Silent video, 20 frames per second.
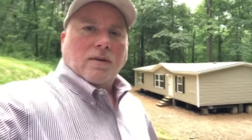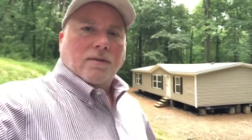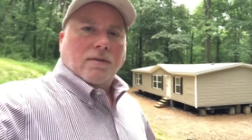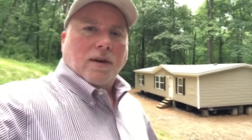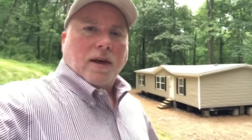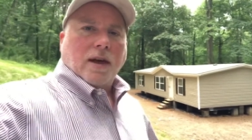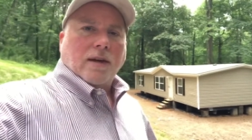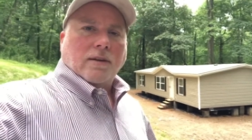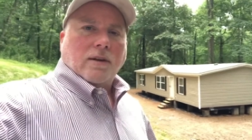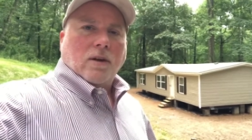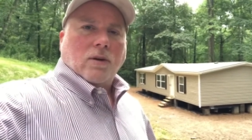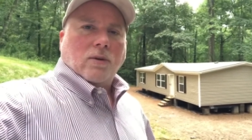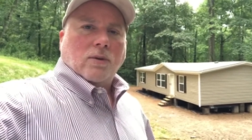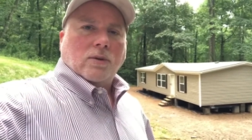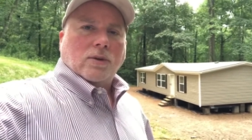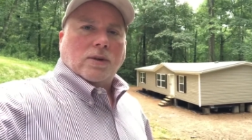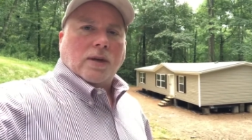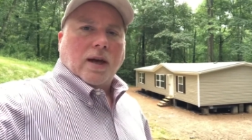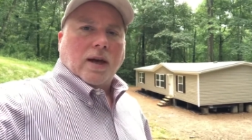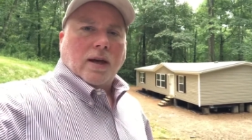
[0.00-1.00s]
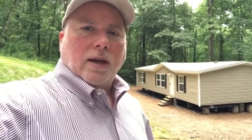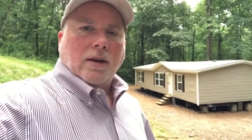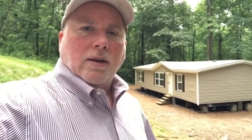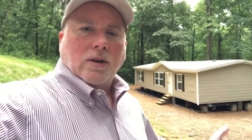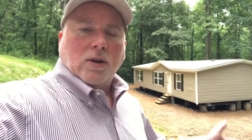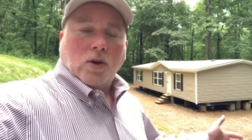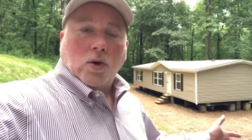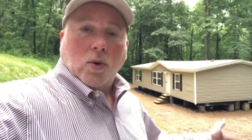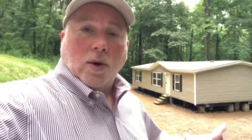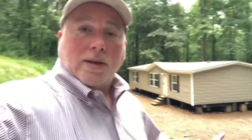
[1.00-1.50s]
VA loans, and
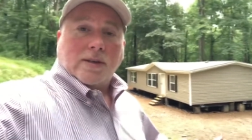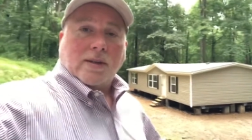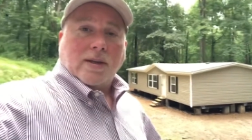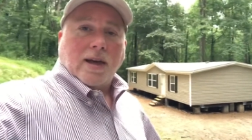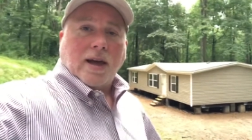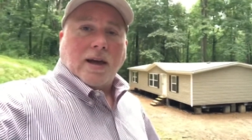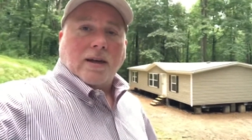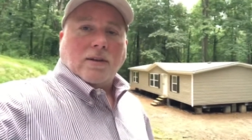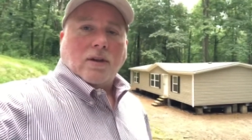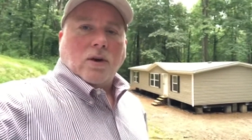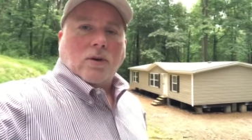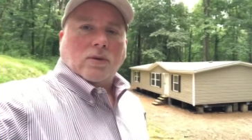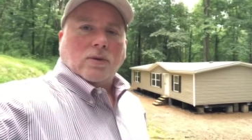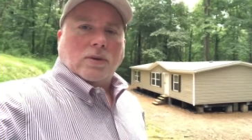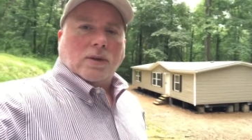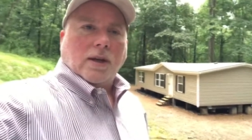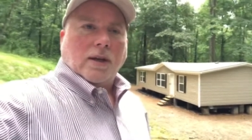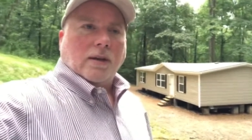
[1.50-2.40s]
USDA loans.